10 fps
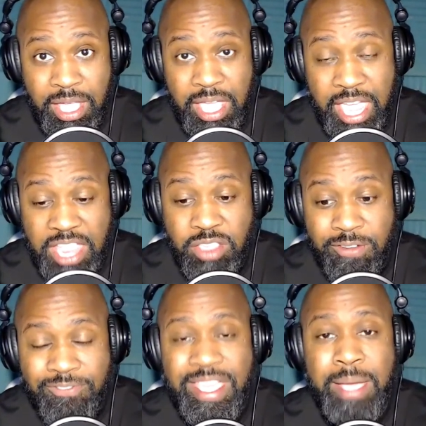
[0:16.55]
and your
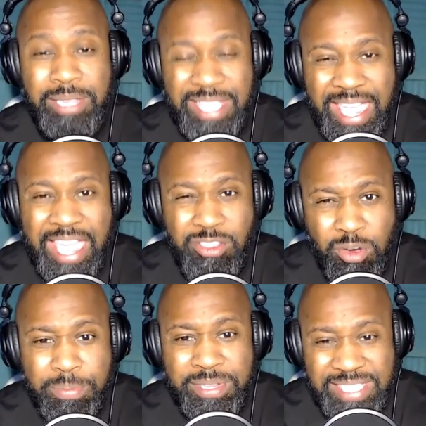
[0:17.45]
family and your
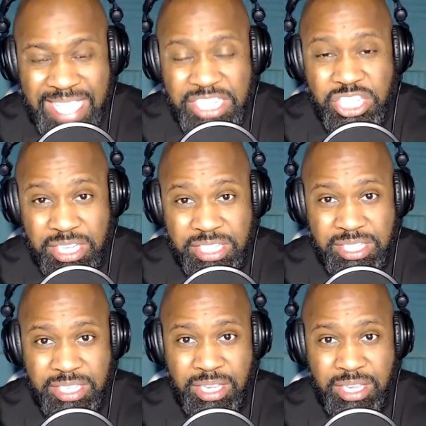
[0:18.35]
possessions